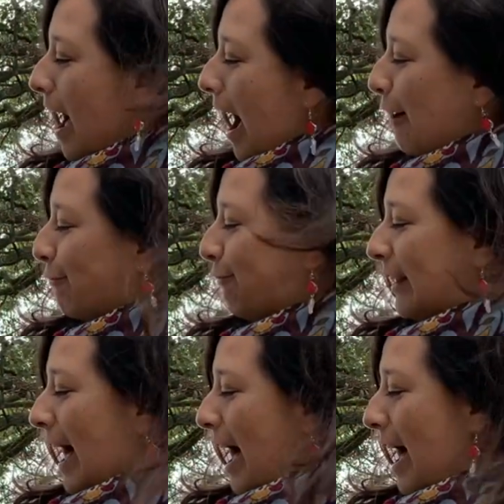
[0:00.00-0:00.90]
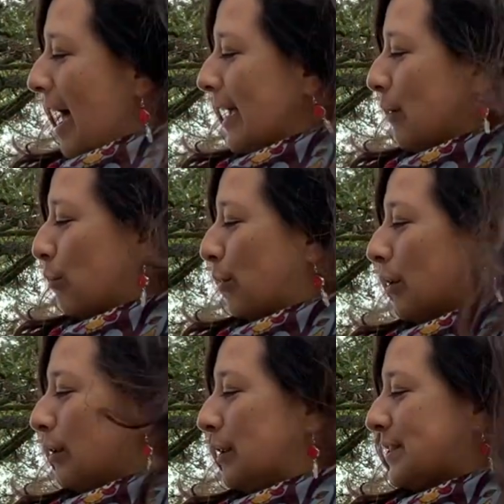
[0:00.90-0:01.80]
A fly
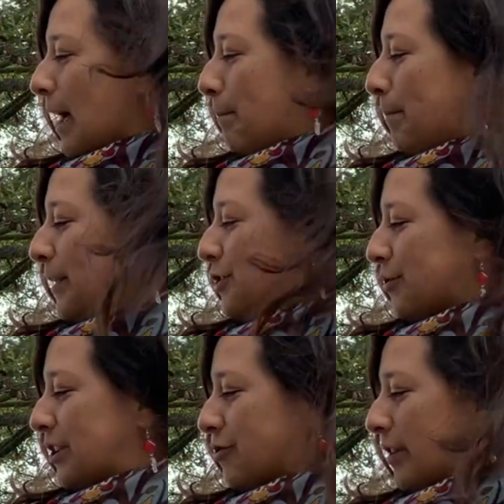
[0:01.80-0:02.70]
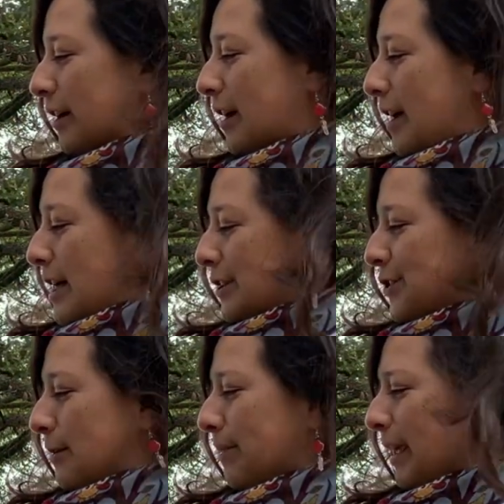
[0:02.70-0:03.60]
whirls up the tree trunk.
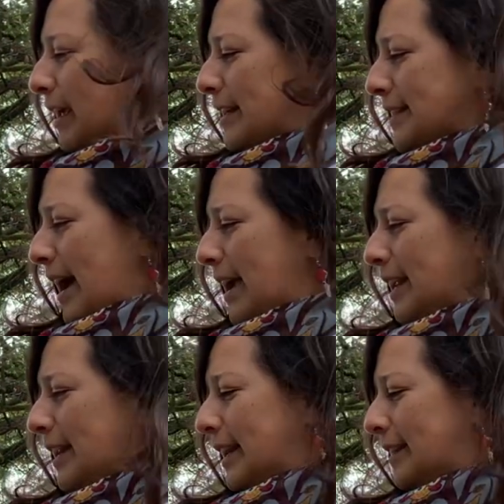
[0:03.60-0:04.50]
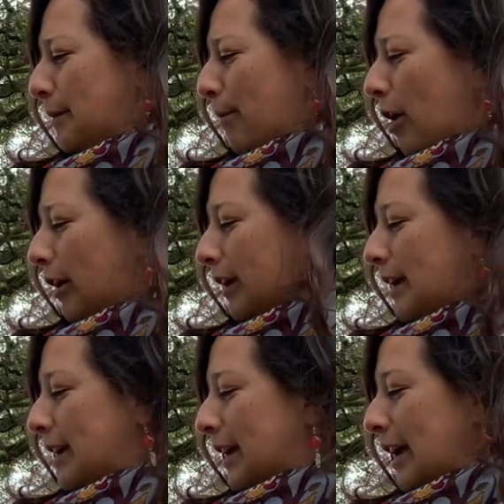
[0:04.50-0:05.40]
Something is hiding in the bark.
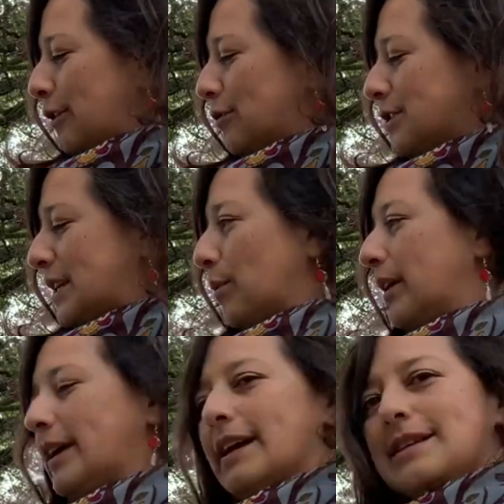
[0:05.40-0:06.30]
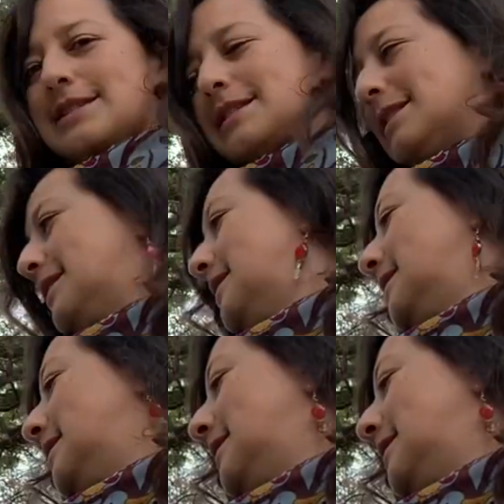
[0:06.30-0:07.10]
Can you see what it is?